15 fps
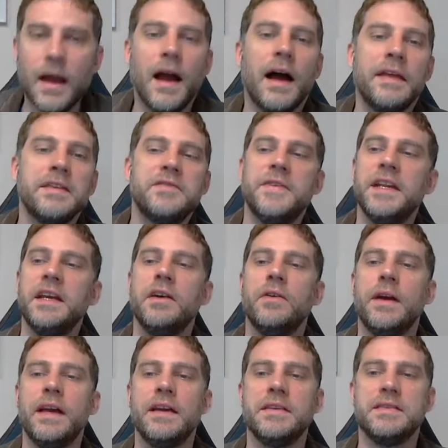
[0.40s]
Hi, this
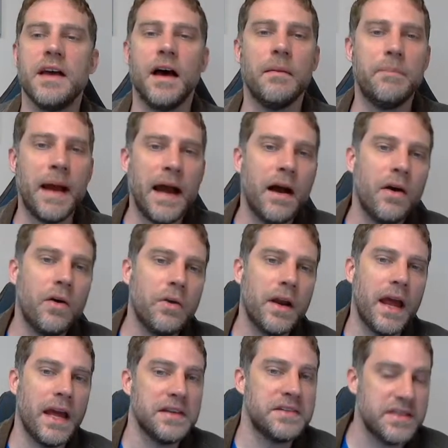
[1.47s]
video is
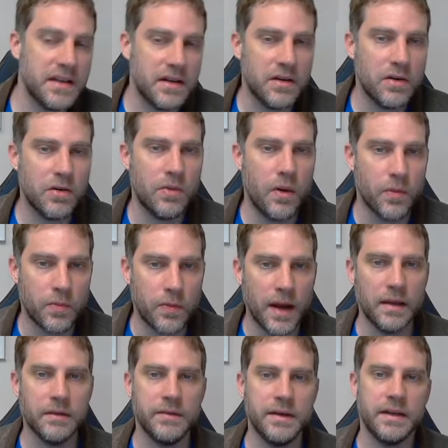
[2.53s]
about SEO
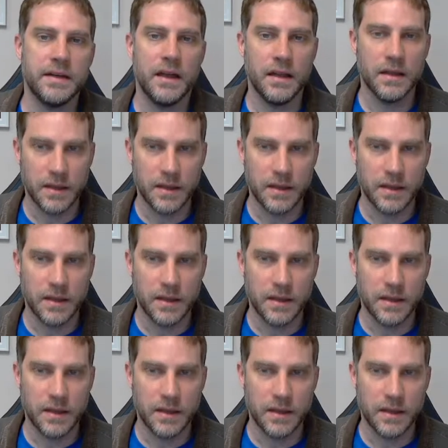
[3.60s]
relevant